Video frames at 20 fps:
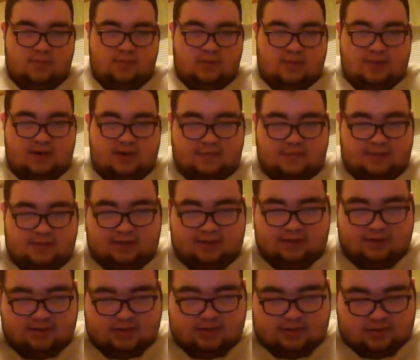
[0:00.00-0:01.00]
But anyway,
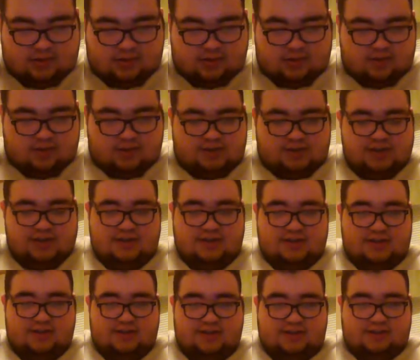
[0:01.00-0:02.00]
she had
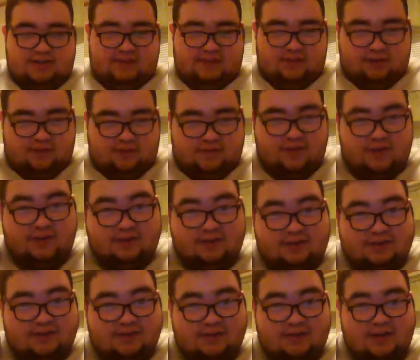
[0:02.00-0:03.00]
nothing left on her
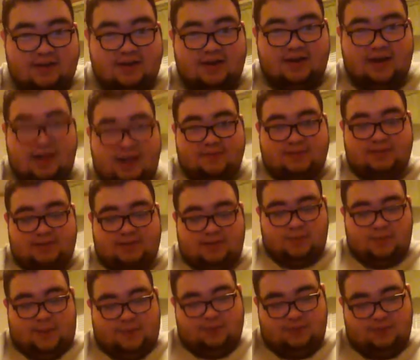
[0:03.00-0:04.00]
field, and I completely
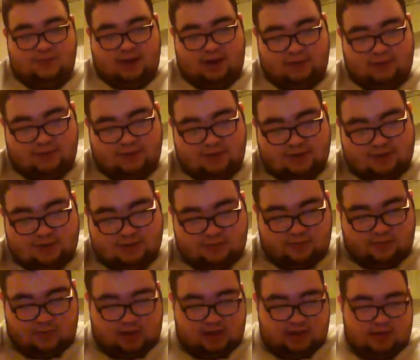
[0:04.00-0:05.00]
wiped her out with
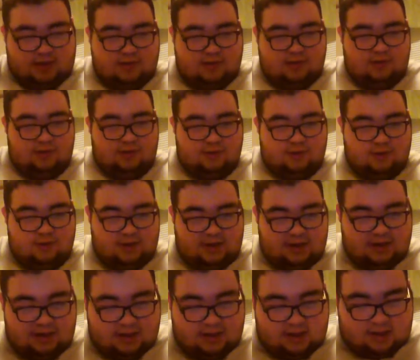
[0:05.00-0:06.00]
1 Ether and
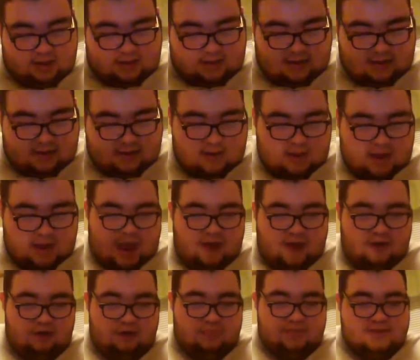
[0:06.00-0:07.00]
3
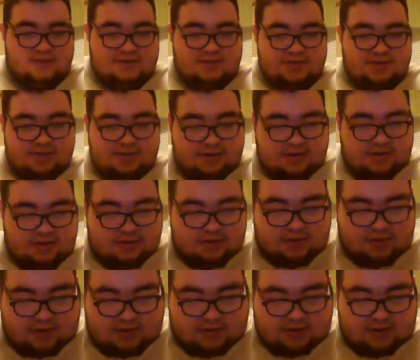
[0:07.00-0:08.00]
Erebus.
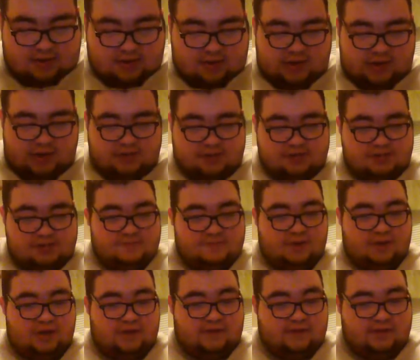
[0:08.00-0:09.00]
It was just
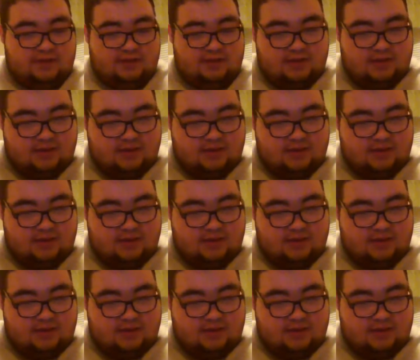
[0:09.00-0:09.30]
perfect.